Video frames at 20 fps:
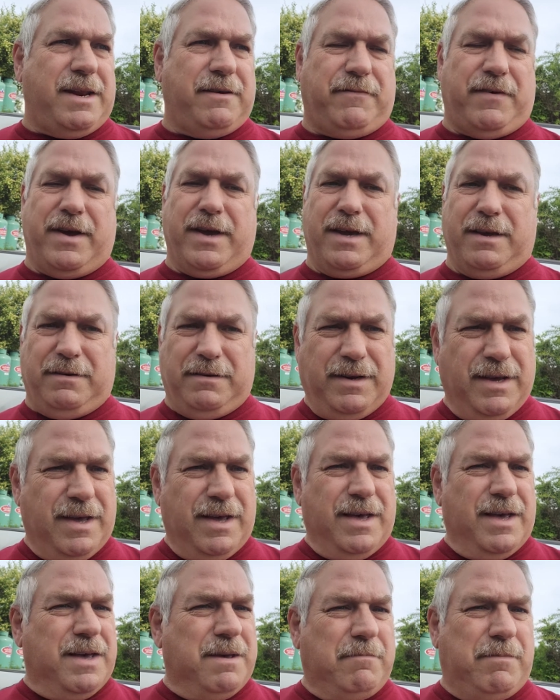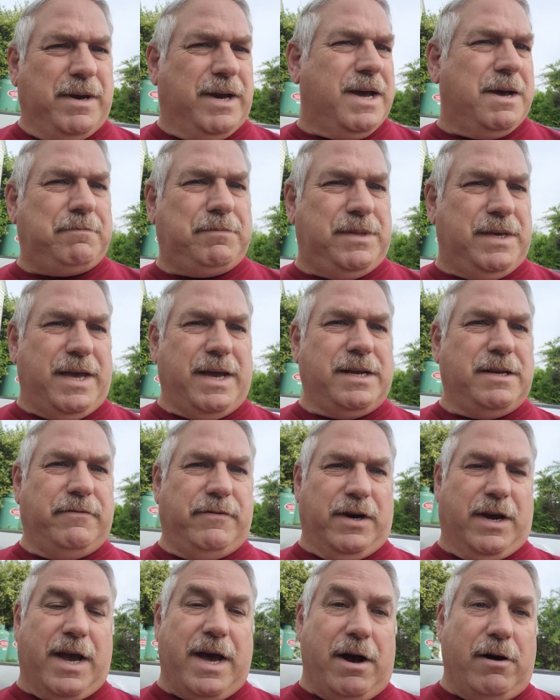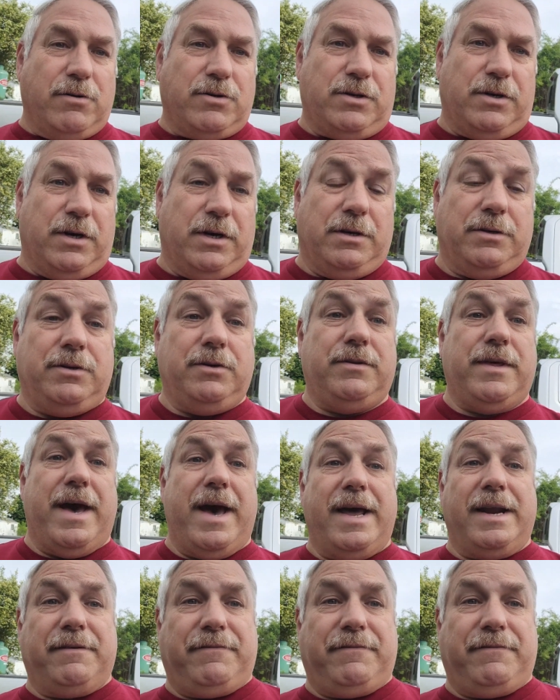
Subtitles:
If I can pick up the end of a couch, I'm going to do that.